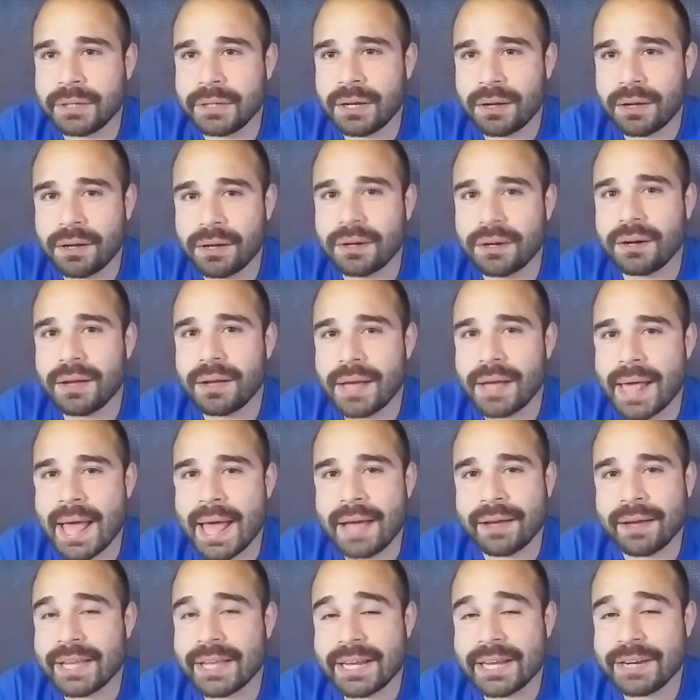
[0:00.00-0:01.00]
uh, ah,
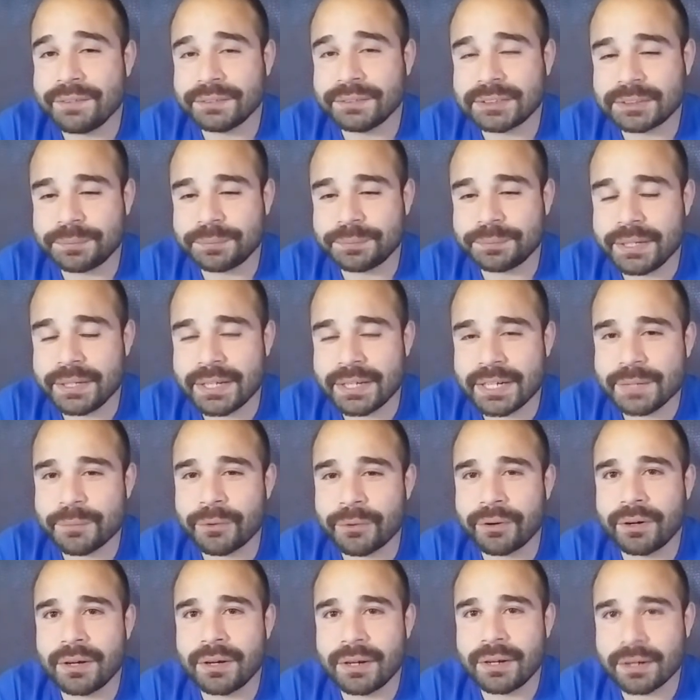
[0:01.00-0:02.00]
I can't even speak
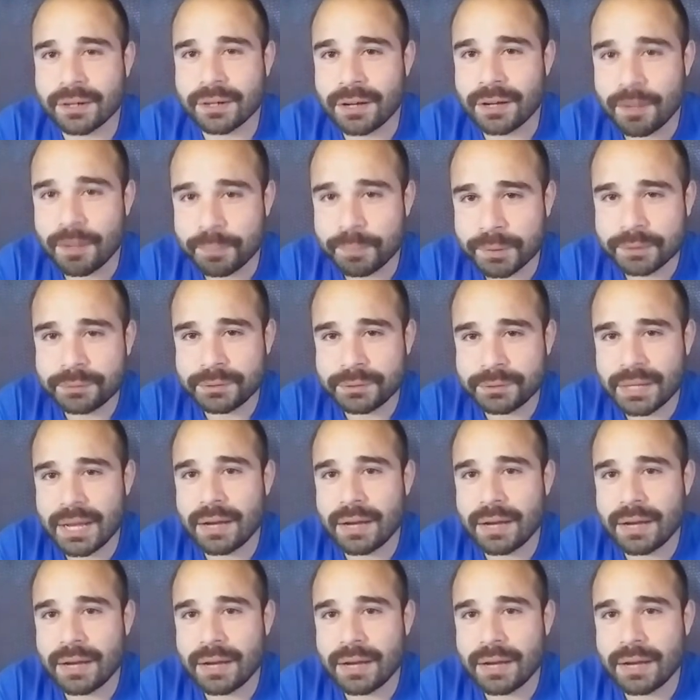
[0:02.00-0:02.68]
anymore an accomplish,